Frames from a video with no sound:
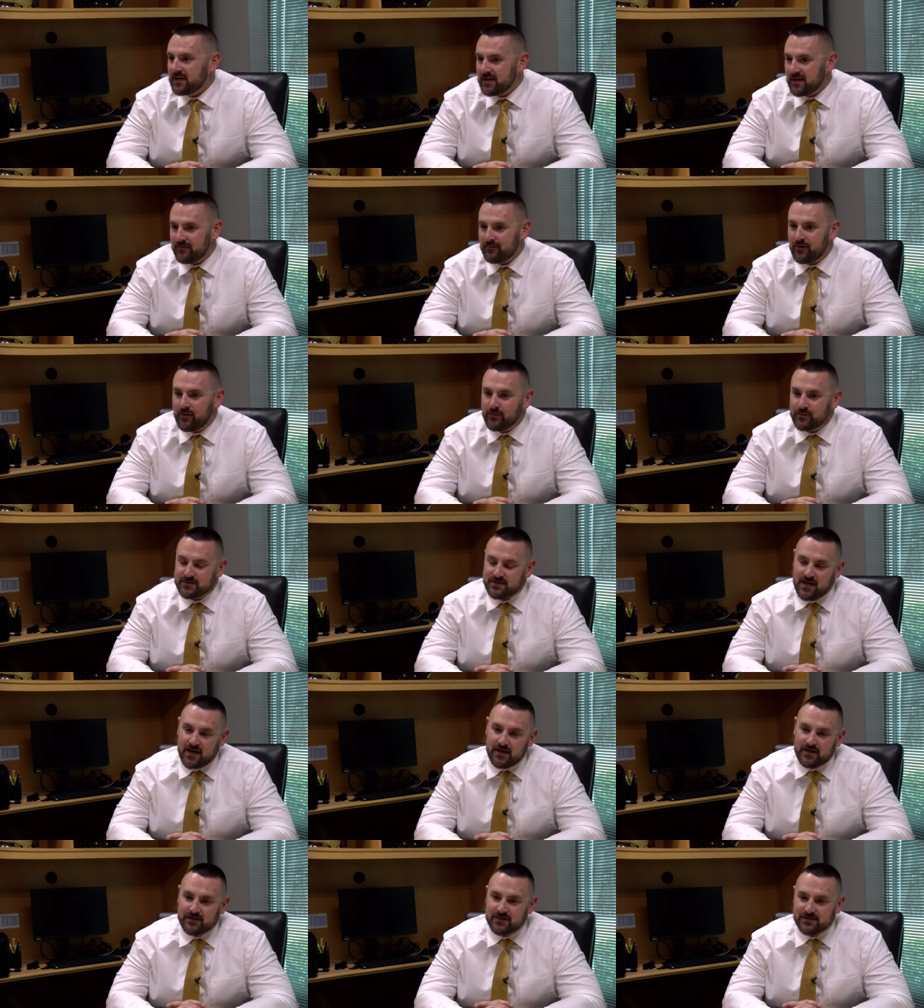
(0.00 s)
And I've always
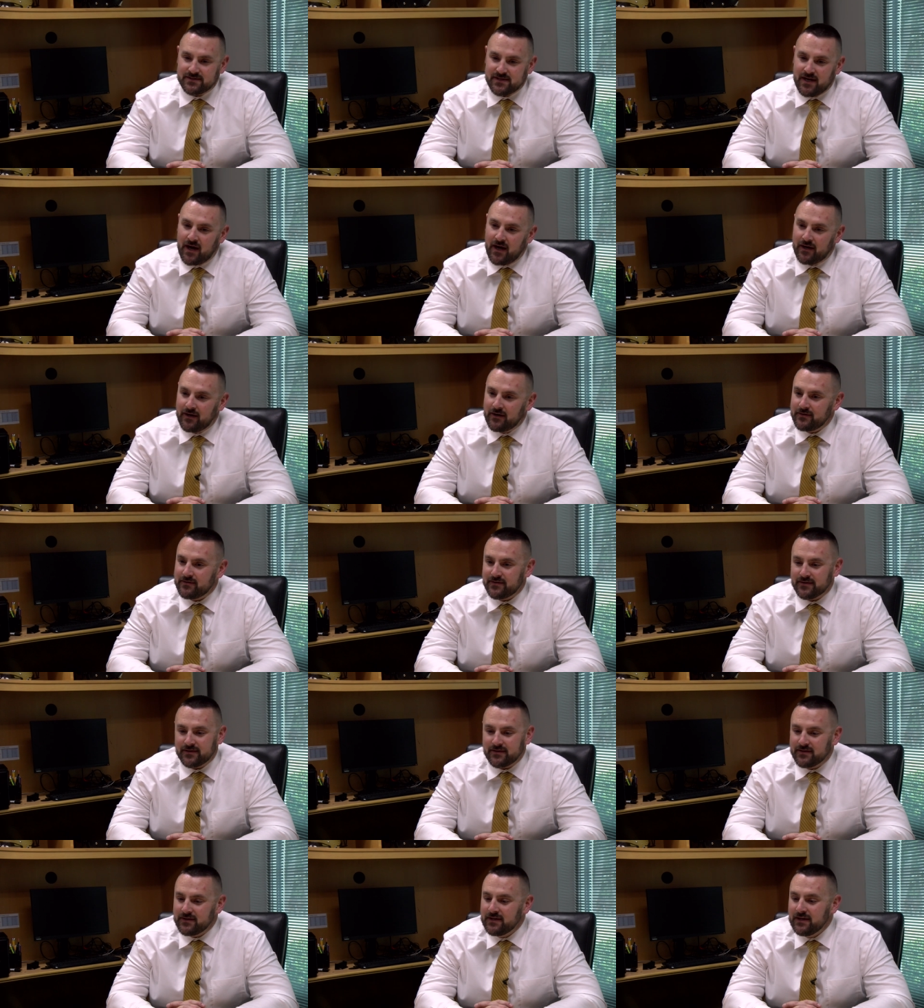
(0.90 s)
had a desire
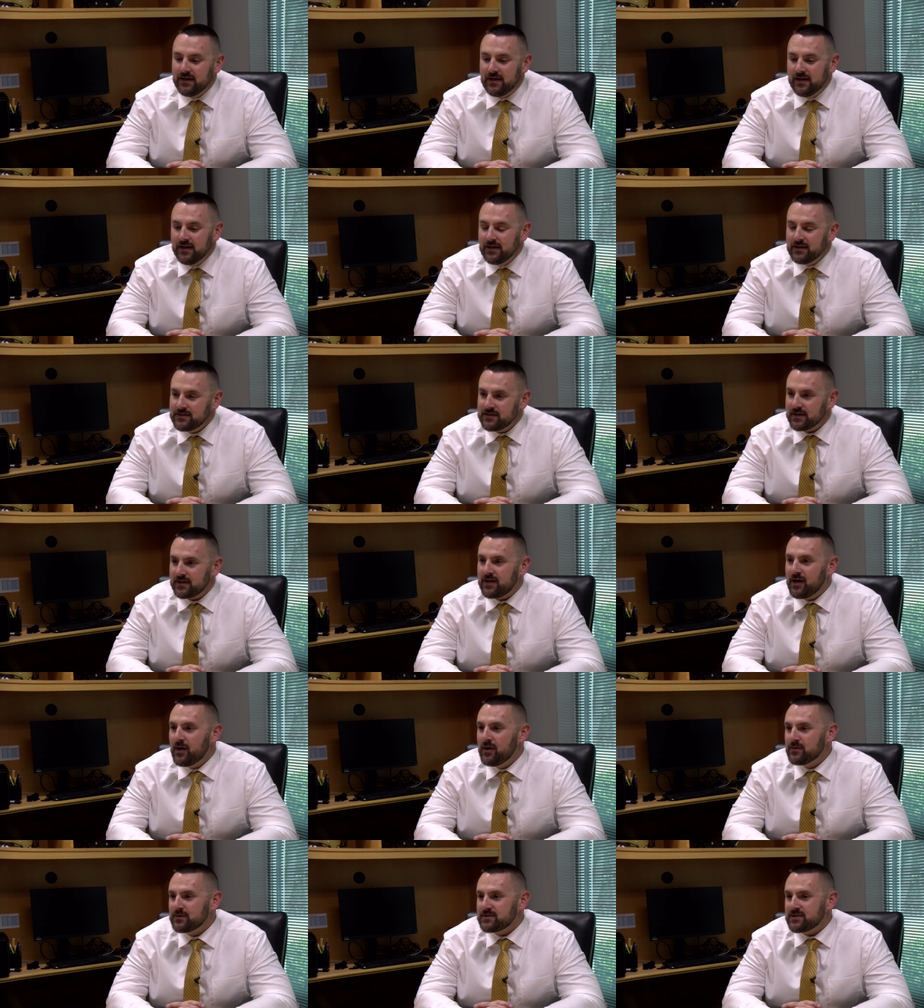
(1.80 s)
to to
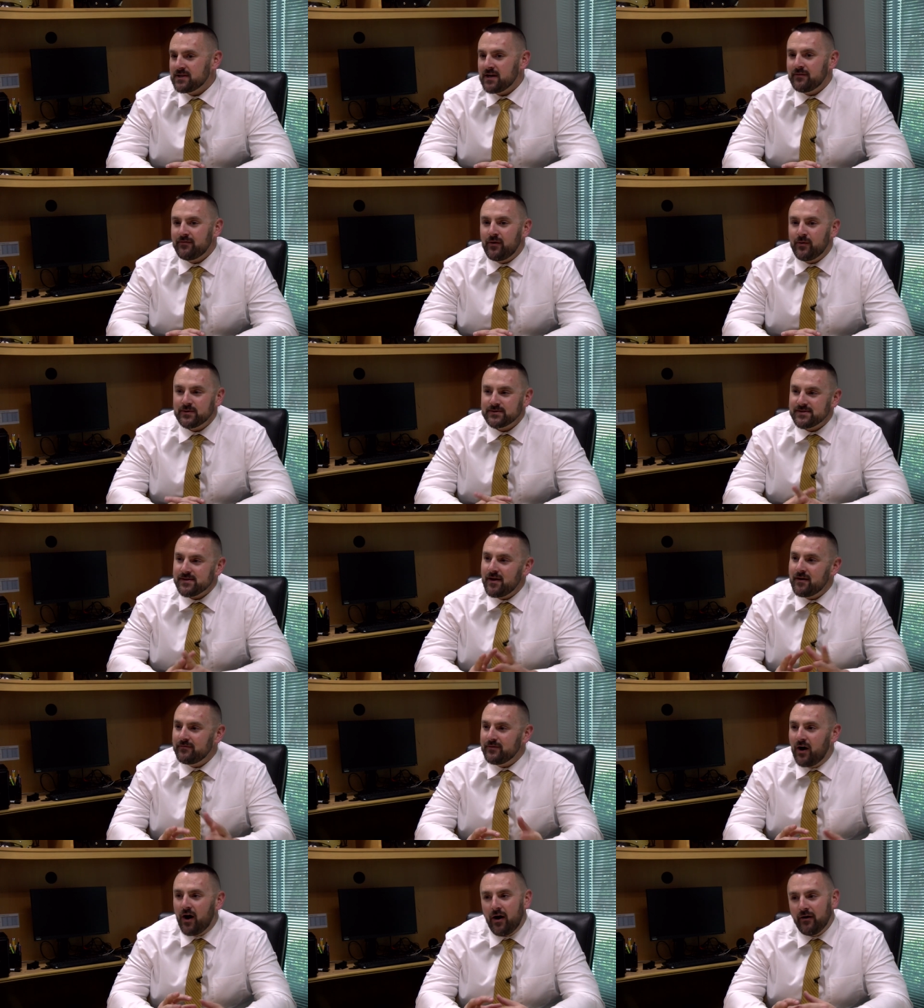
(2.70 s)
coach, and I've always
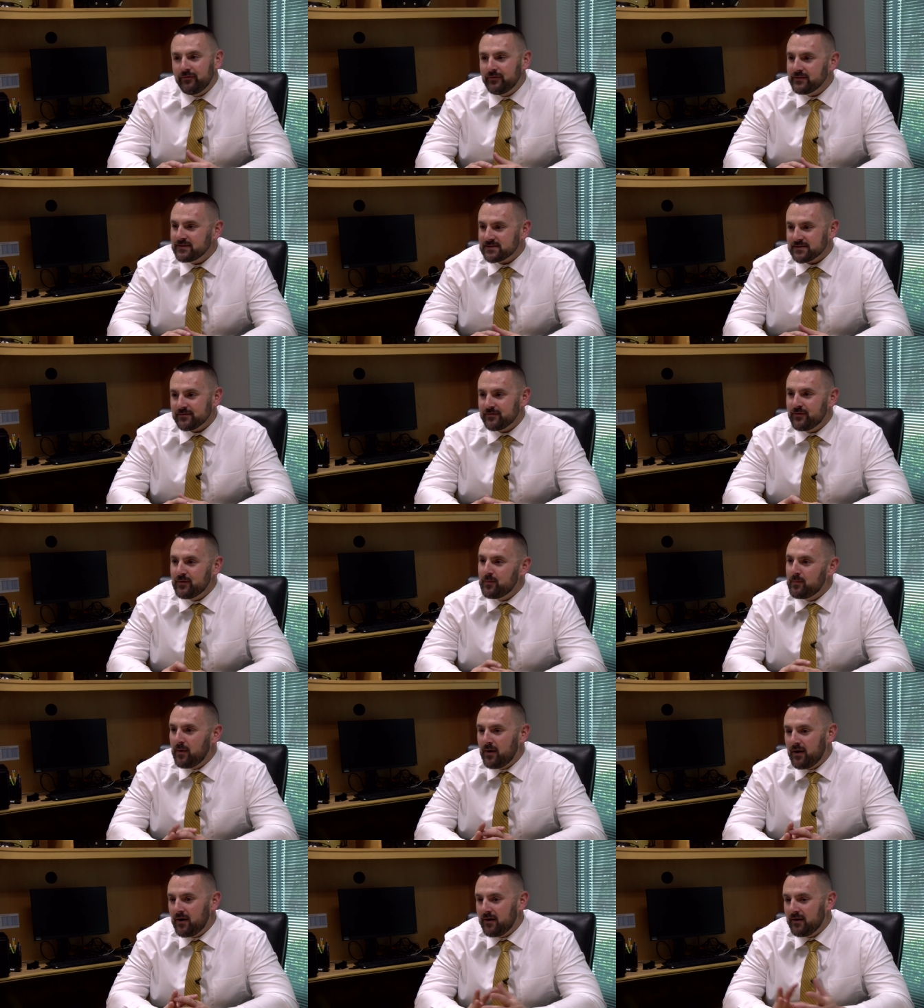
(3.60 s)
loved offensive
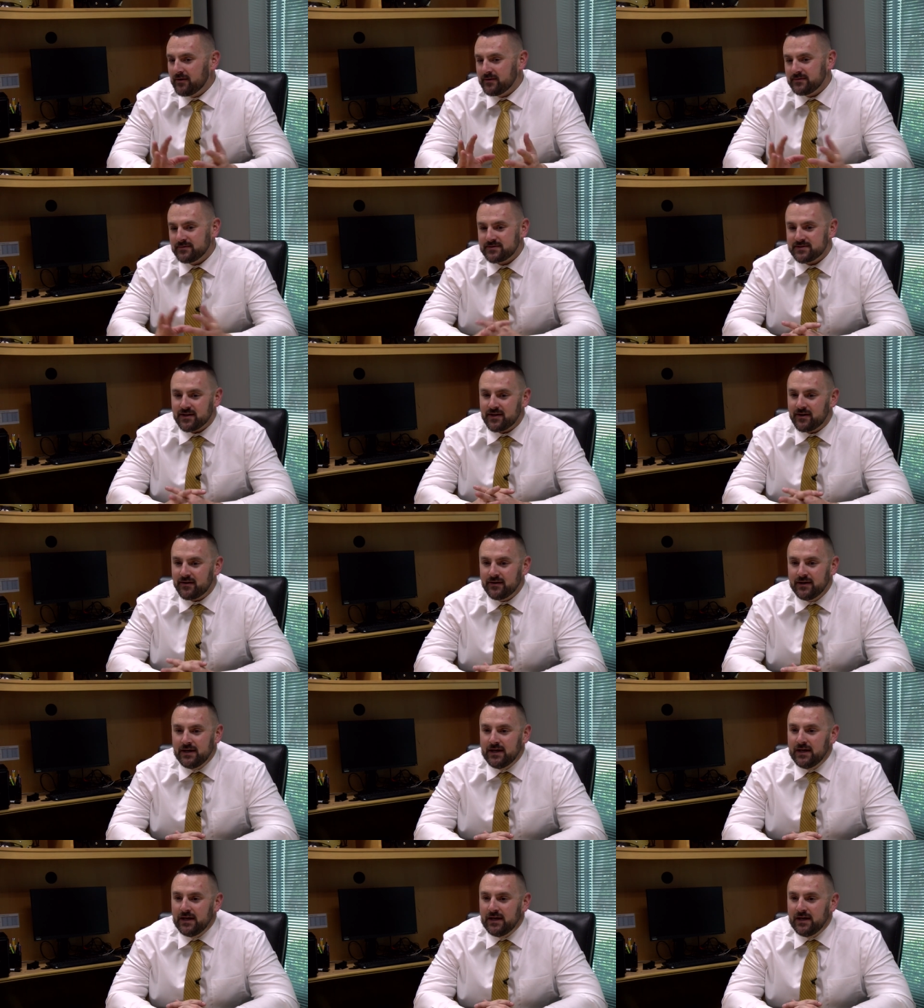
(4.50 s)
football, and so